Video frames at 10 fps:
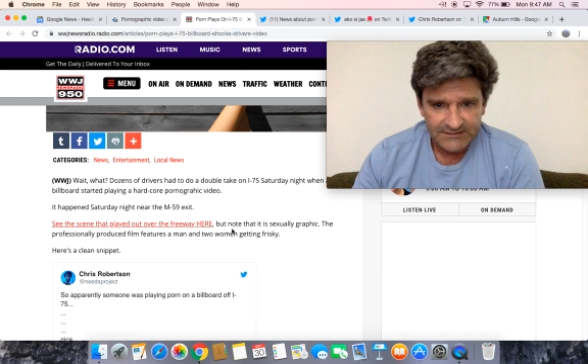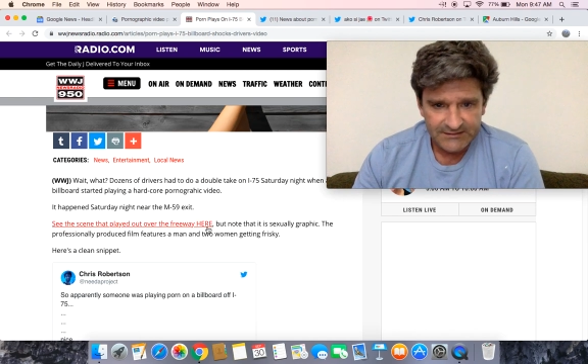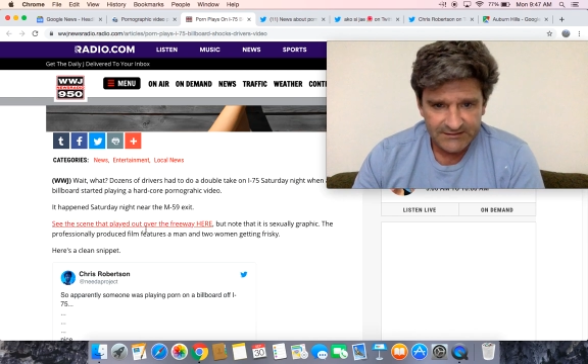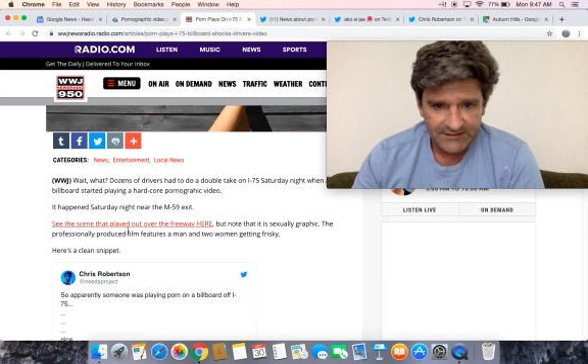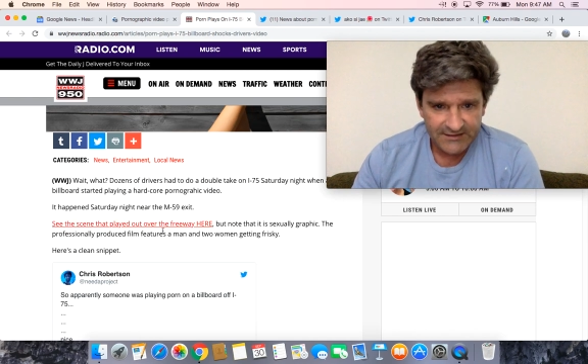
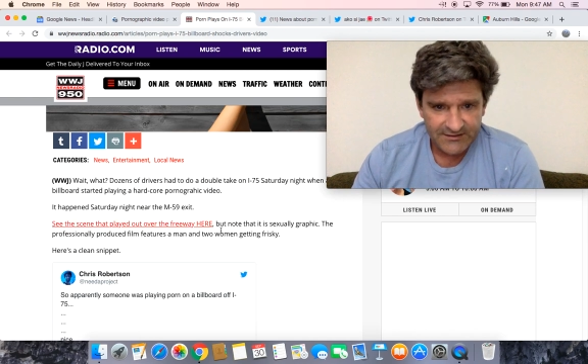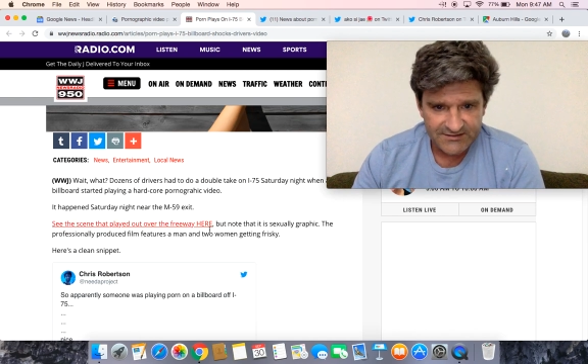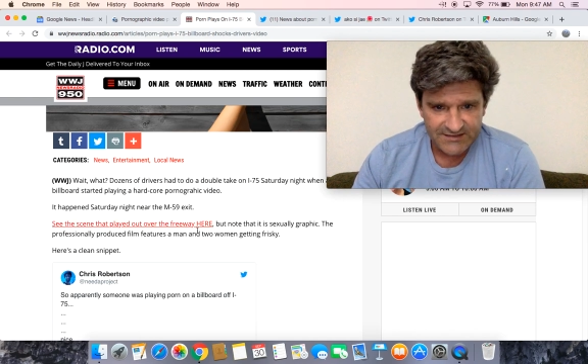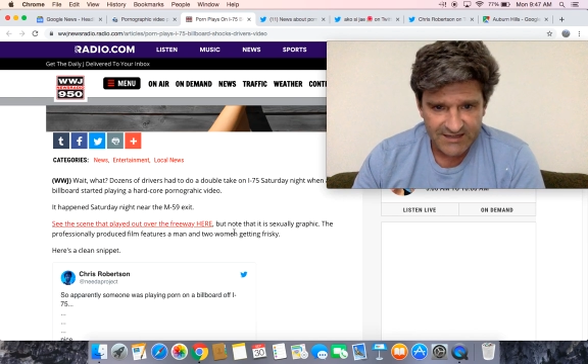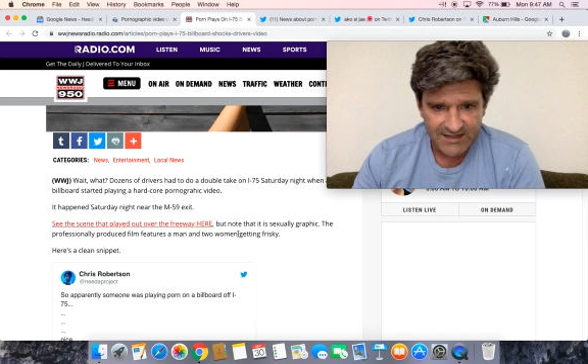
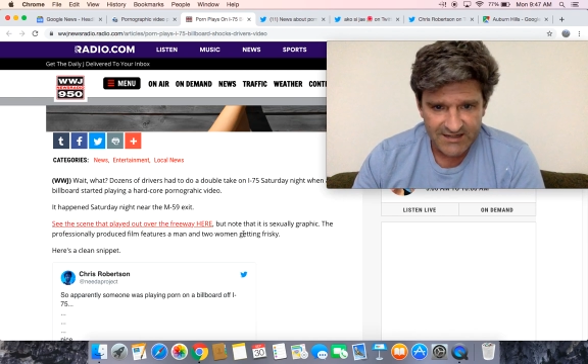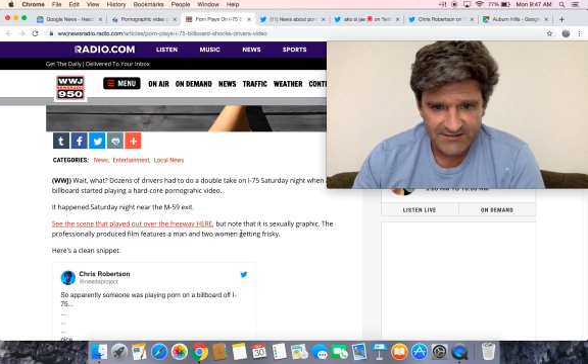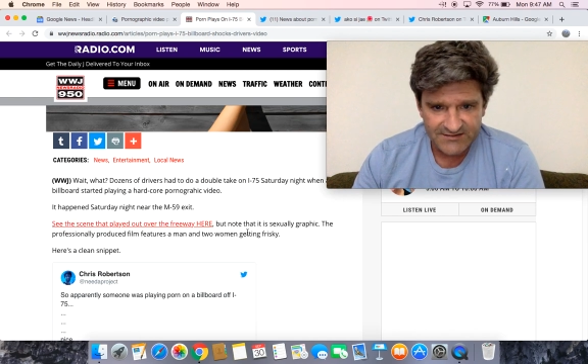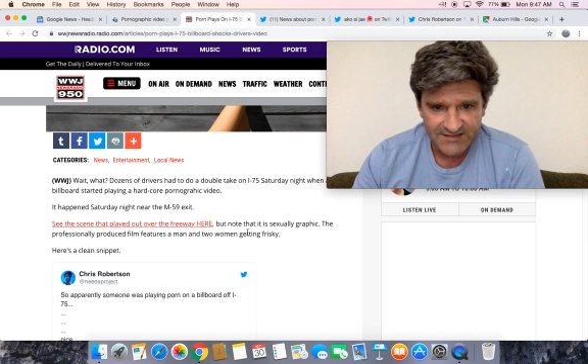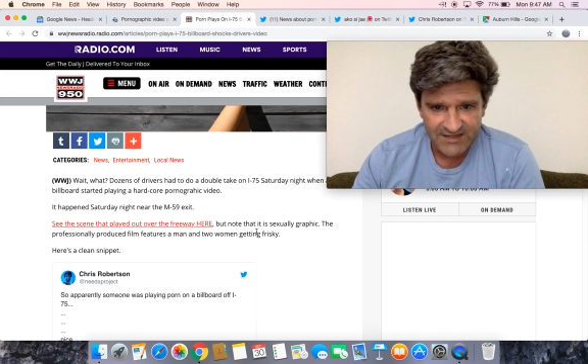Here's uh, here's
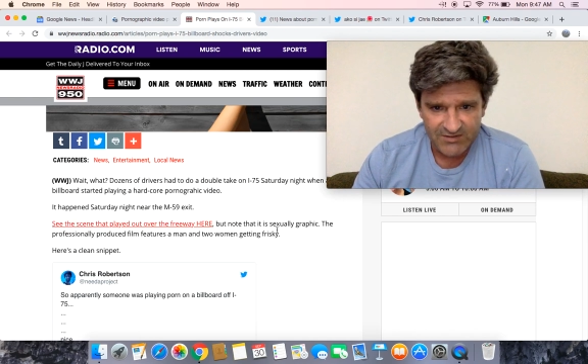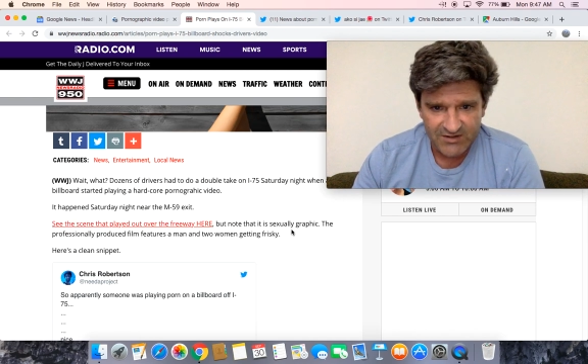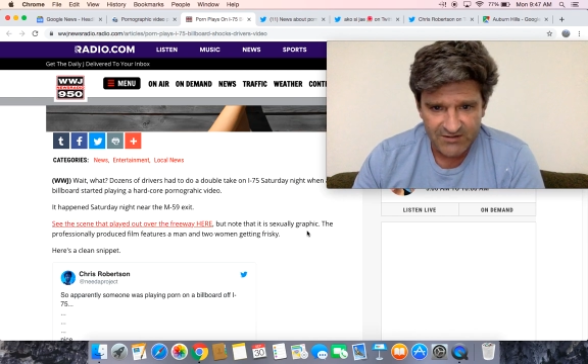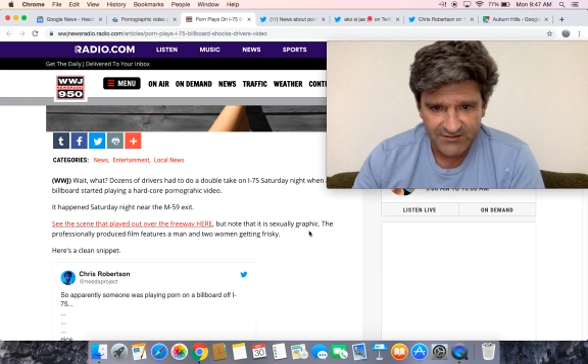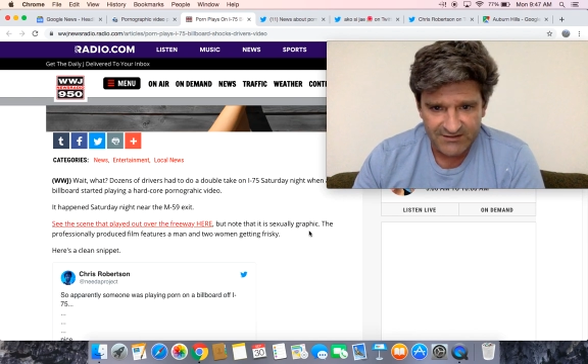a scene, but
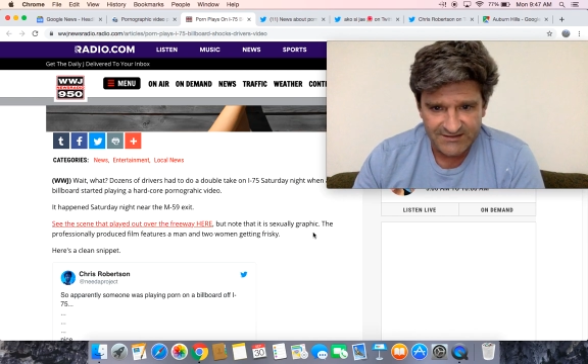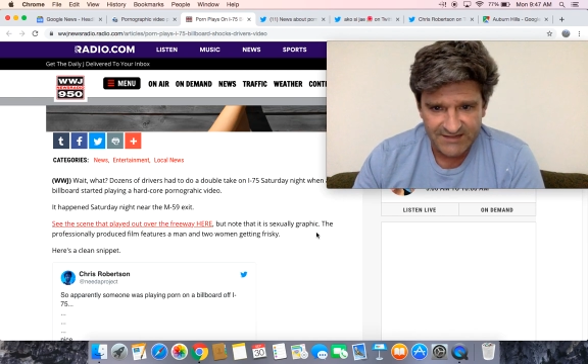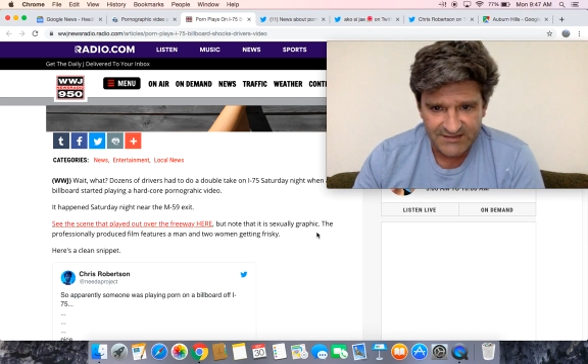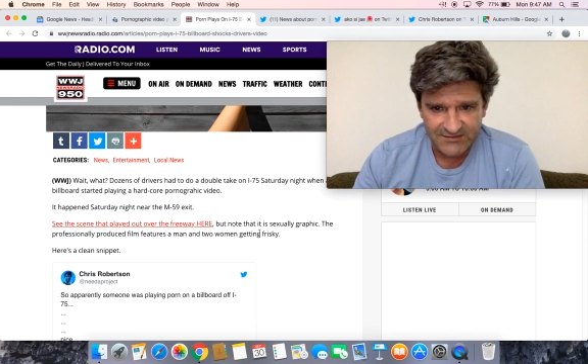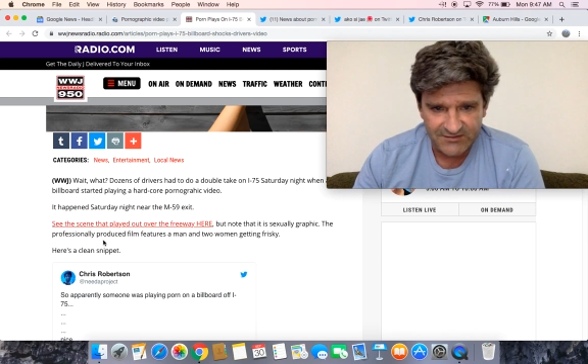note that it's
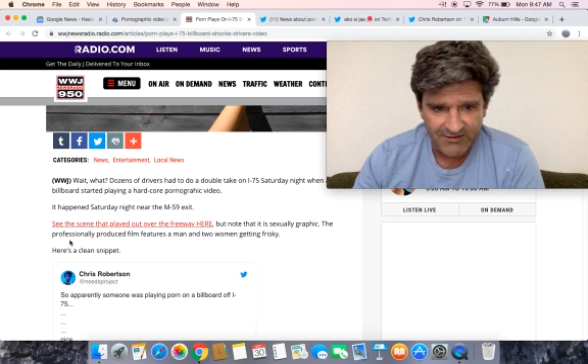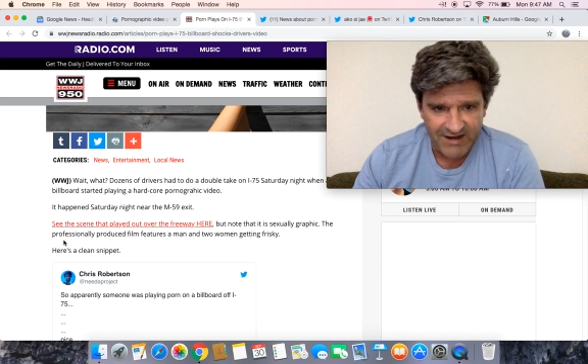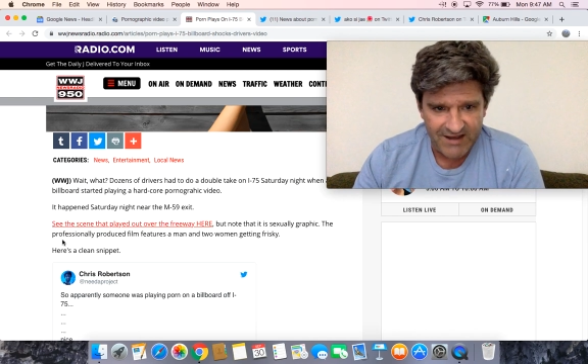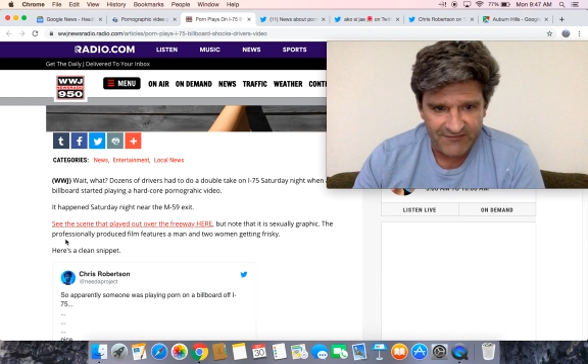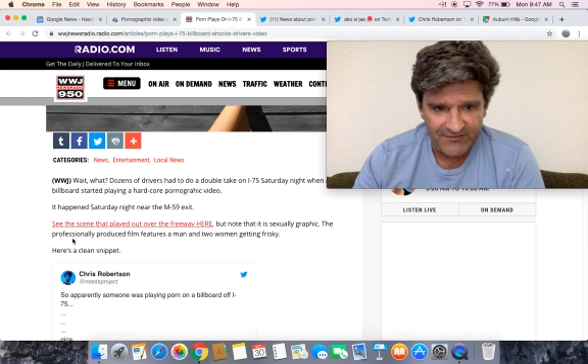sexually
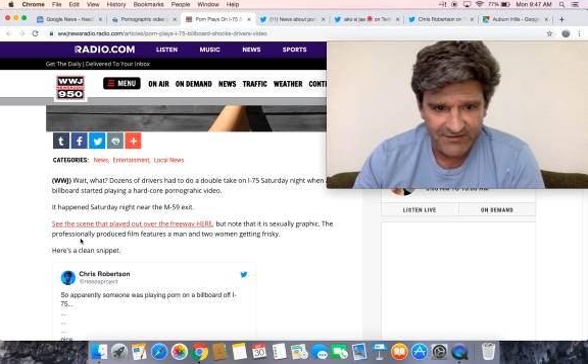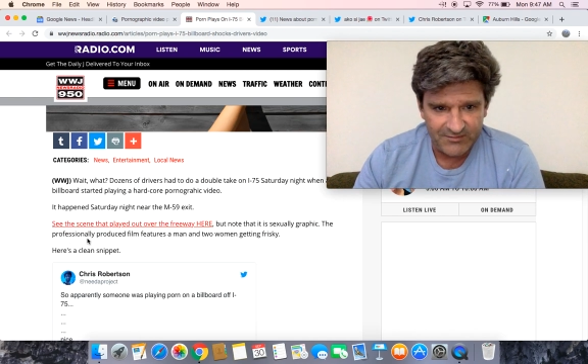graphic.